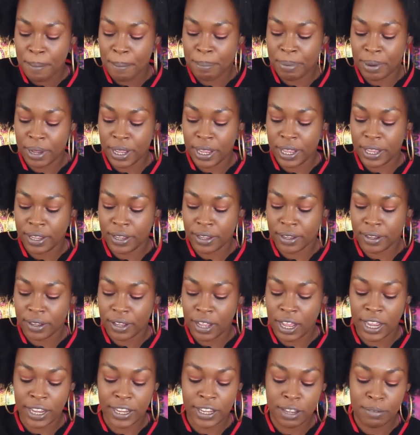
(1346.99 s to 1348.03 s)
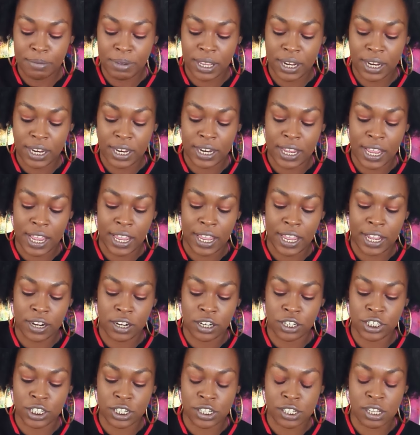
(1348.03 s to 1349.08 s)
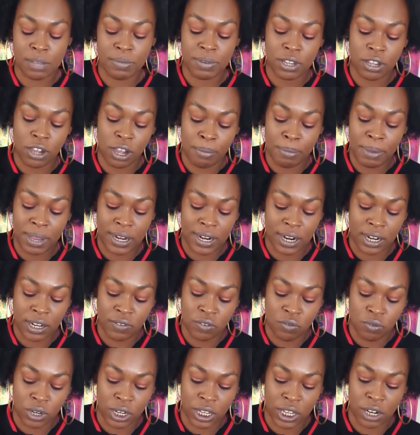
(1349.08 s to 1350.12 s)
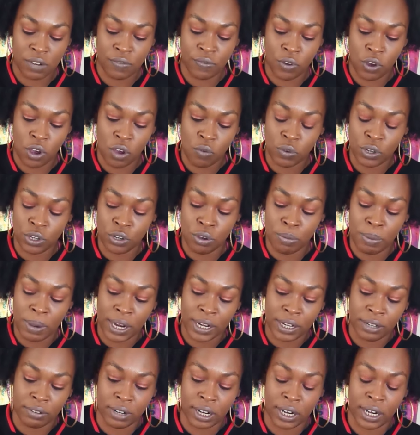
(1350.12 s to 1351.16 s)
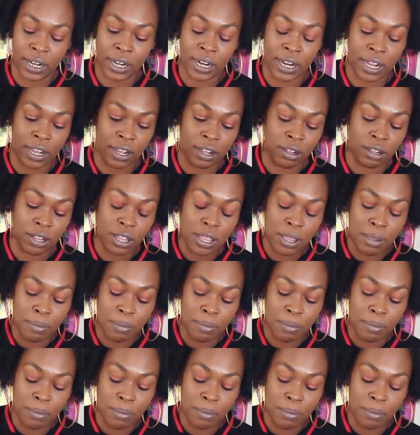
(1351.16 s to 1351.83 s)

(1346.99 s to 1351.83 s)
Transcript: But I am getting that energy. Some of y'all may not even want to get involved with nobody right now.